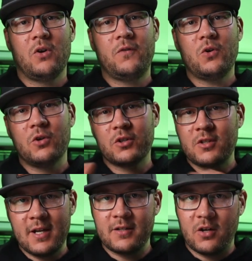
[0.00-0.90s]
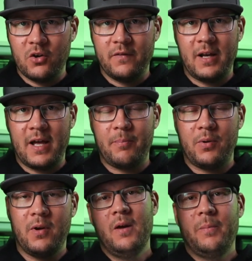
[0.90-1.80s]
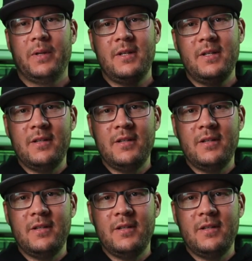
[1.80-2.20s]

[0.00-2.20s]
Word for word: Of course, there's overlap, but this